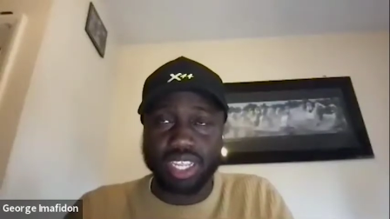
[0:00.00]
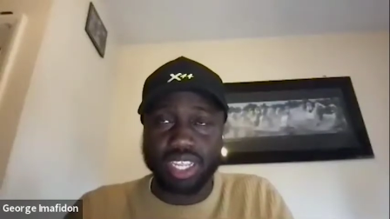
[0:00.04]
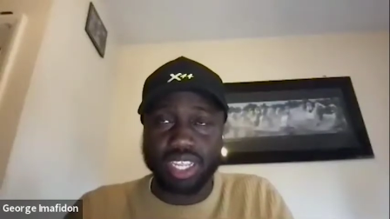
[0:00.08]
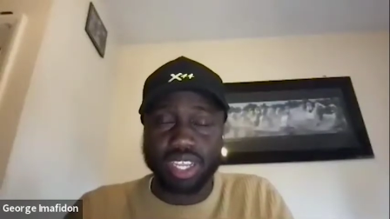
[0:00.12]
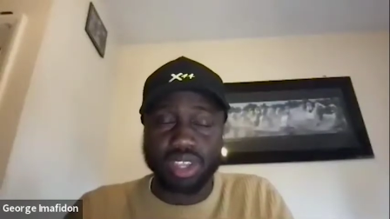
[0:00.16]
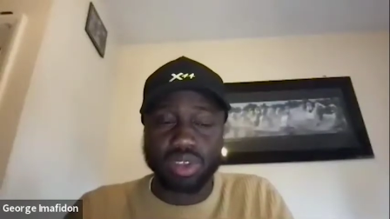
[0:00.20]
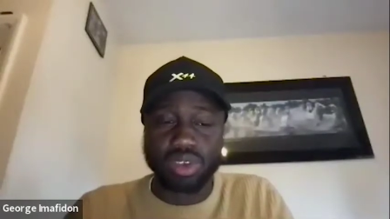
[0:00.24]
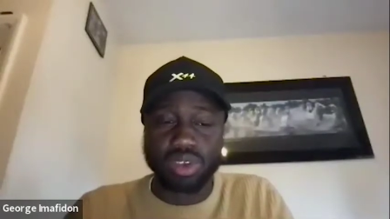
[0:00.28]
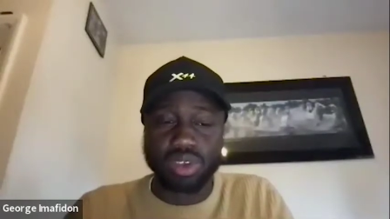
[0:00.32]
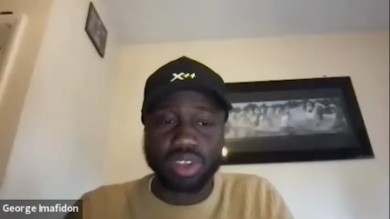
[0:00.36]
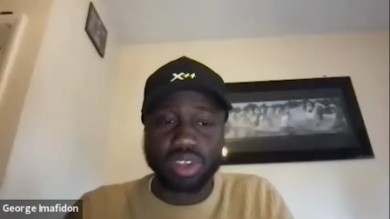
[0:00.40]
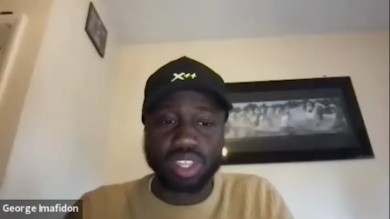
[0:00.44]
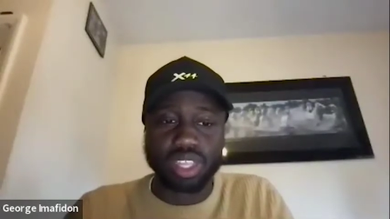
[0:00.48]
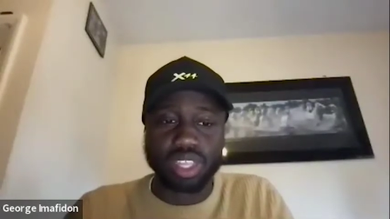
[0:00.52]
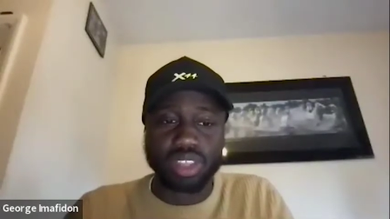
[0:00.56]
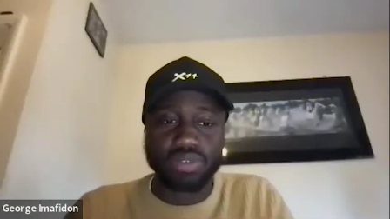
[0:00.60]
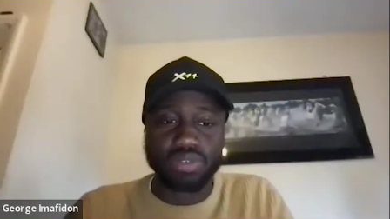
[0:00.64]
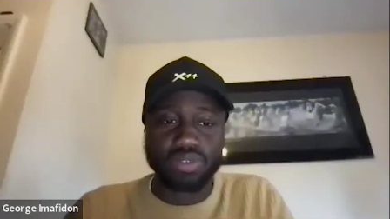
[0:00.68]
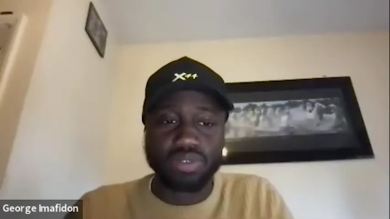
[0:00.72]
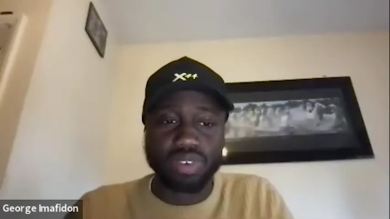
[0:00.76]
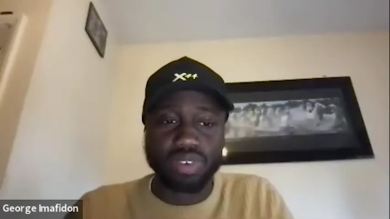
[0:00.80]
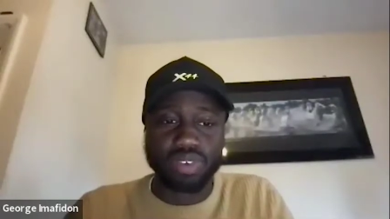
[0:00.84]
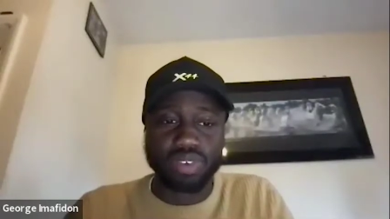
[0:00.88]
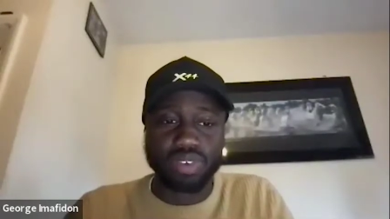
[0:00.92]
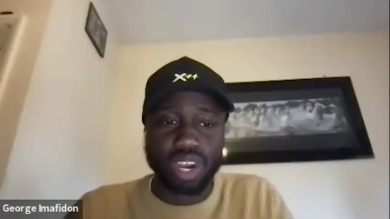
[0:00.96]
that you can
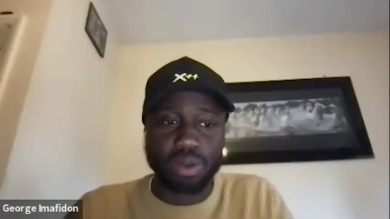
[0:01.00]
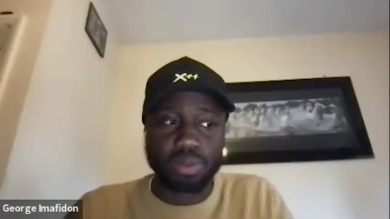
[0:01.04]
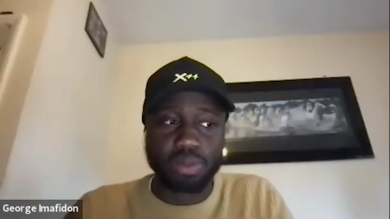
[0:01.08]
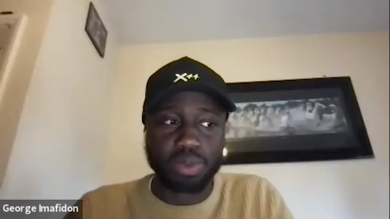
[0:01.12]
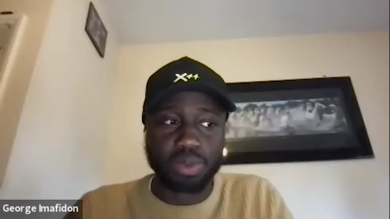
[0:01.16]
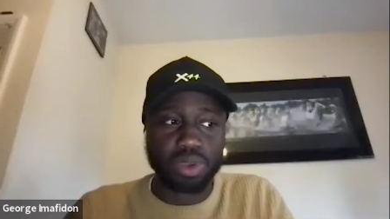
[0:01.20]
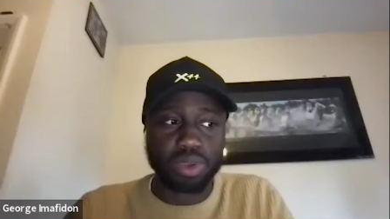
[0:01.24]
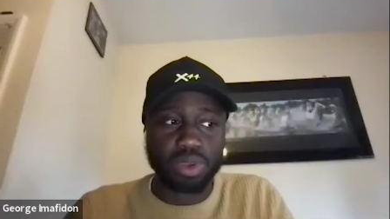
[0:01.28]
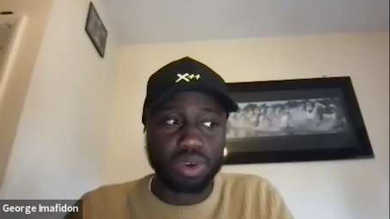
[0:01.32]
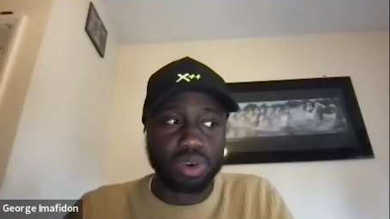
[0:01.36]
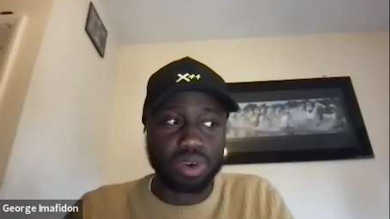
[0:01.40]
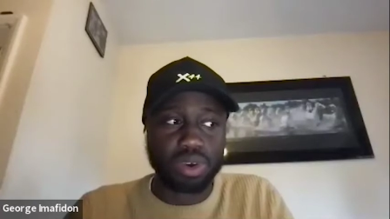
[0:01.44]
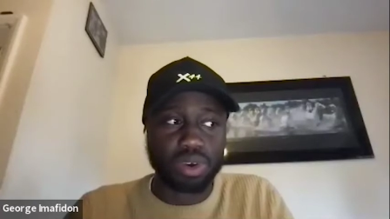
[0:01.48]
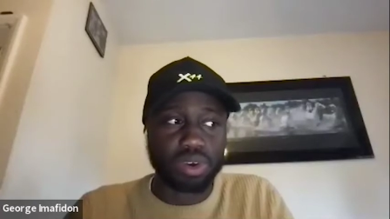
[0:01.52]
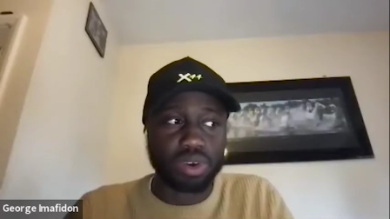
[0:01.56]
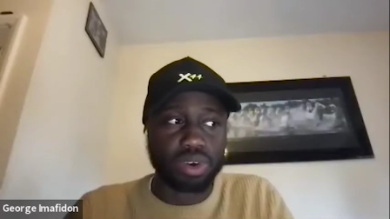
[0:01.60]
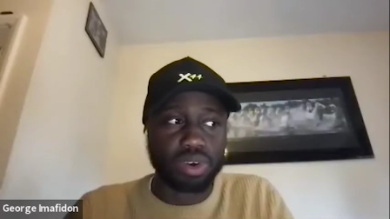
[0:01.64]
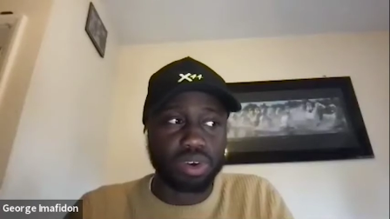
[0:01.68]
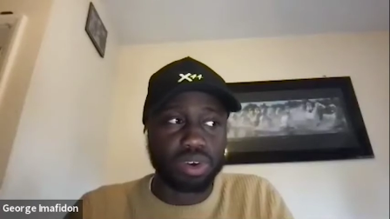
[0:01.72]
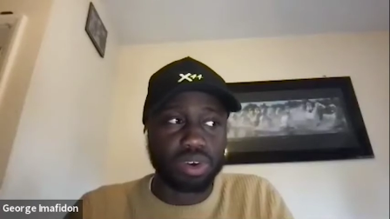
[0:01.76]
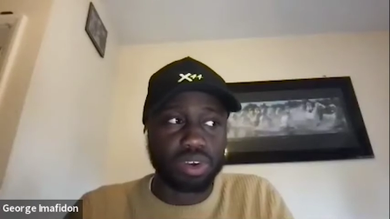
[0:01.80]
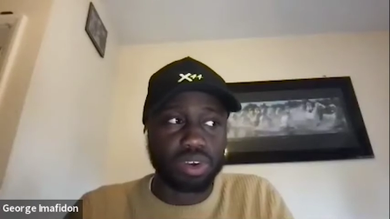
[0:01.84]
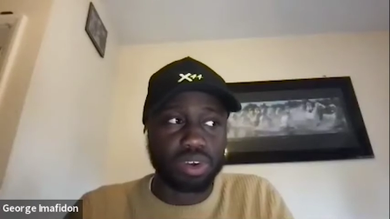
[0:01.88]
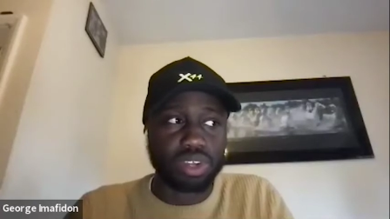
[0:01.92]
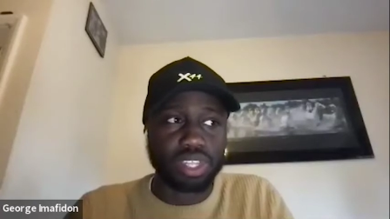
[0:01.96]
develop
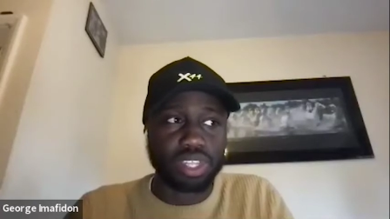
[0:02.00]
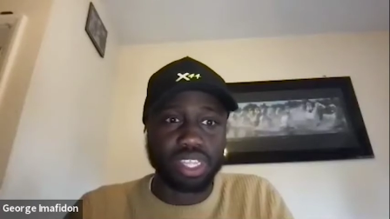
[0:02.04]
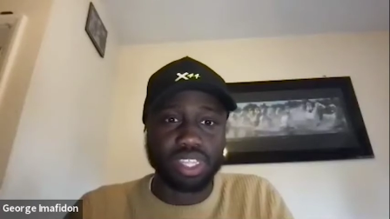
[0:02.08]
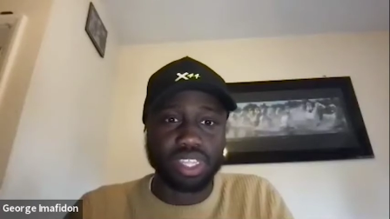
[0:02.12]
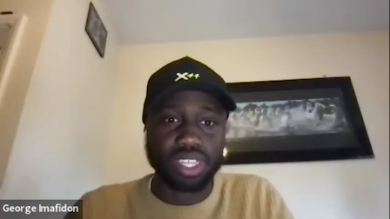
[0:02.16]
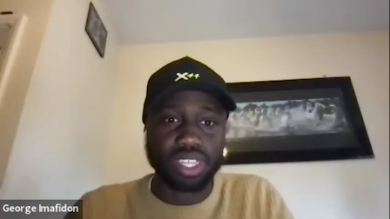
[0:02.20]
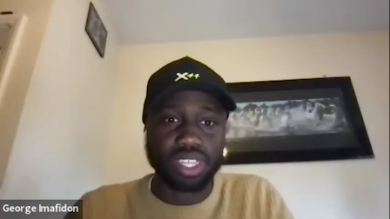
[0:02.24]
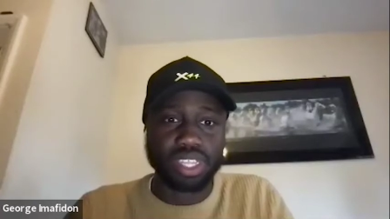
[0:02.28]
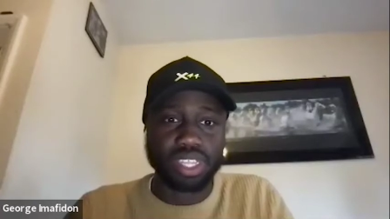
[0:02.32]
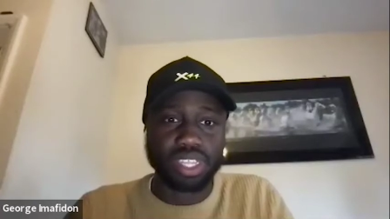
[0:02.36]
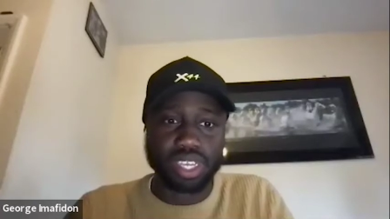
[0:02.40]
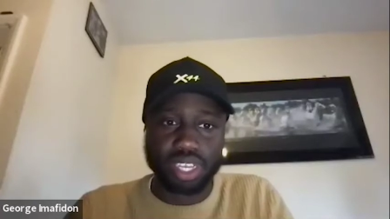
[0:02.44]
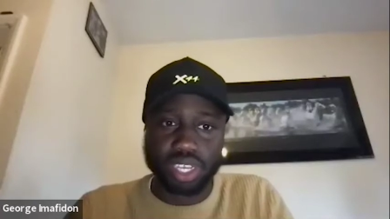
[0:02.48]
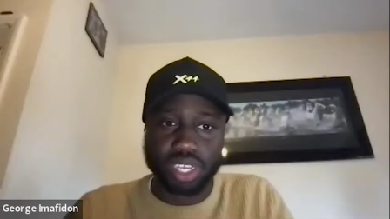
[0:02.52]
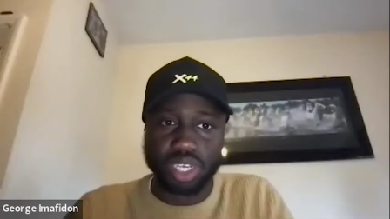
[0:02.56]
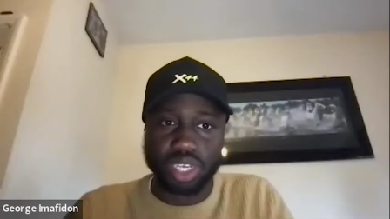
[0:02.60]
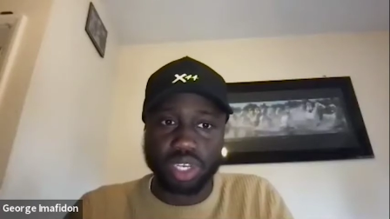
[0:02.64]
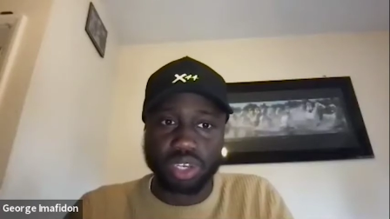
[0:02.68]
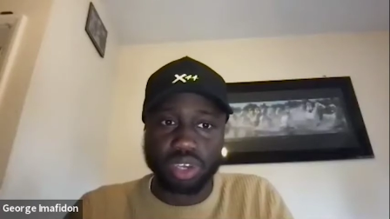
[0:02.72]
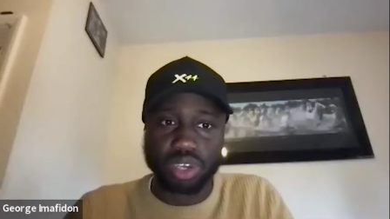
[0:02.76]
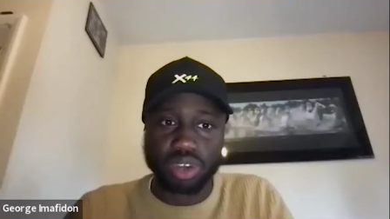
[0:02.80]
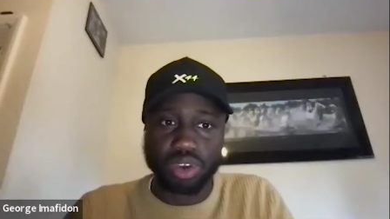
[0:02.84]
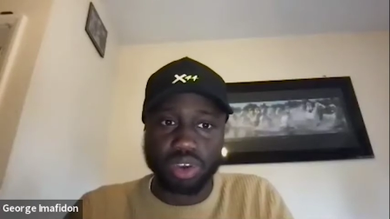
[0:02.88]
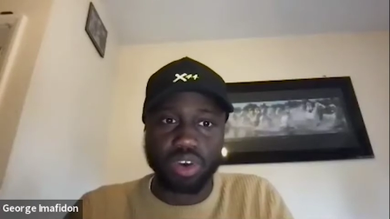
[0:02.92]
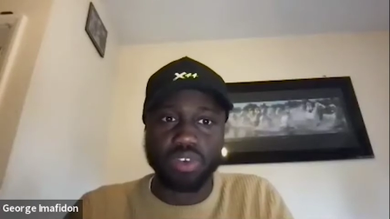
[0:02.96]
your
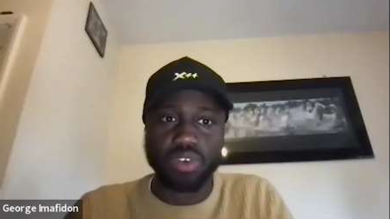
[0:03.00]
niche